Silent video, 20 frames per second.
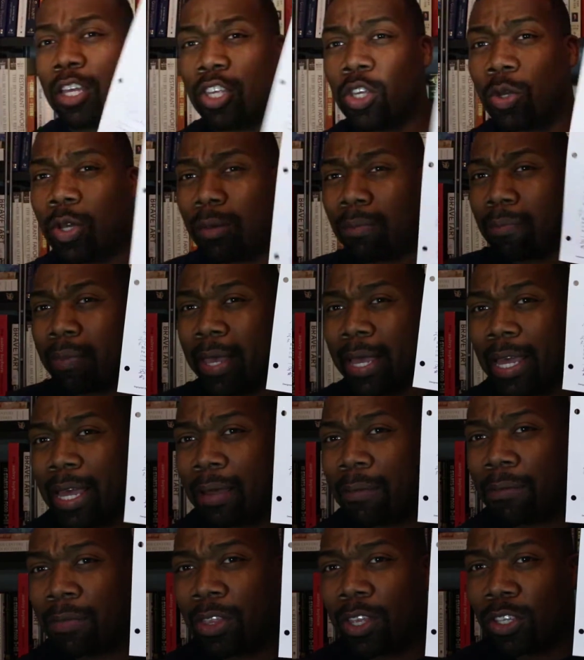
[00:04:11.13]
You can pick
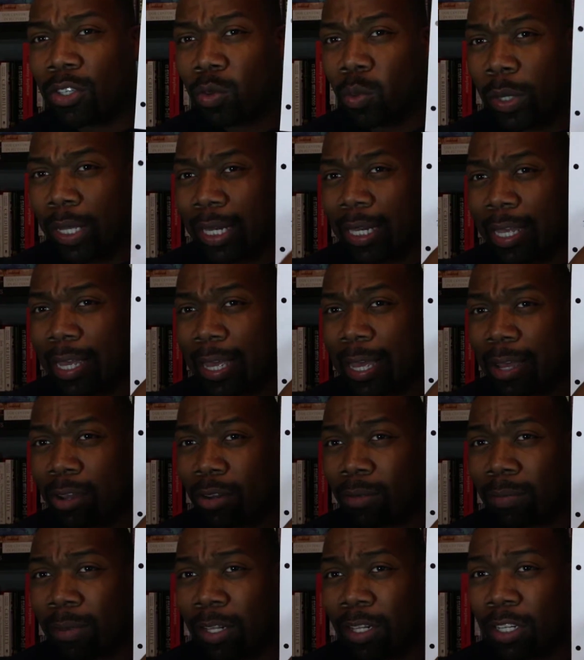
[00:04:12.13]
up this weekly
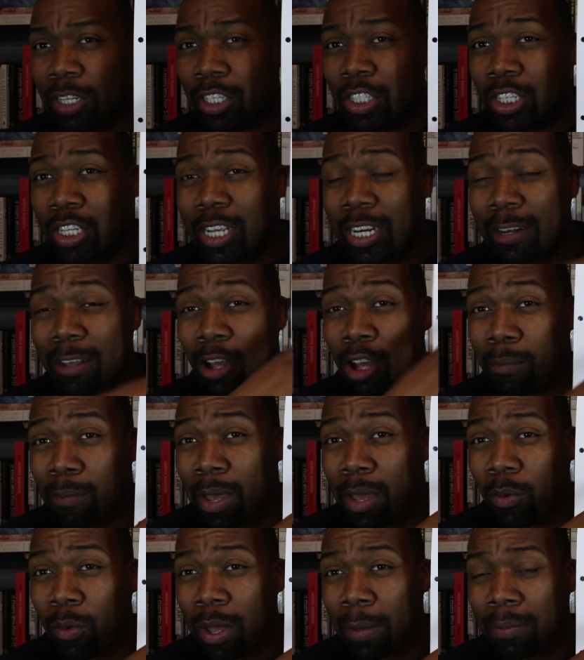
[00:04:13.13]
accountability sheet on
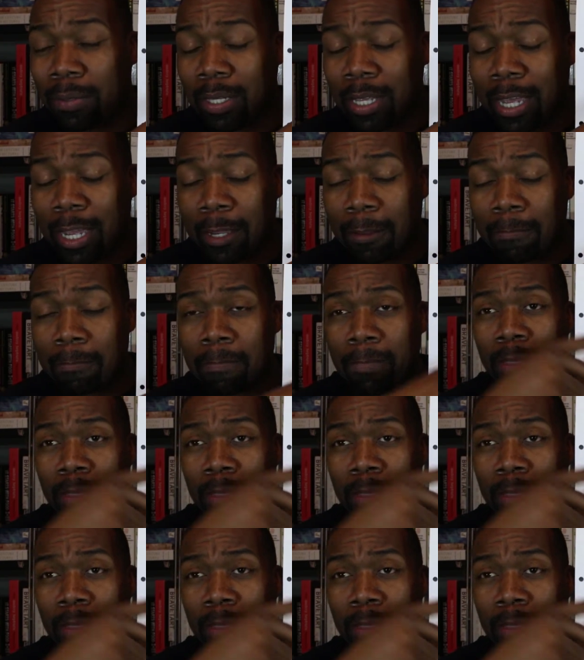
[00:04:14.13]
my website.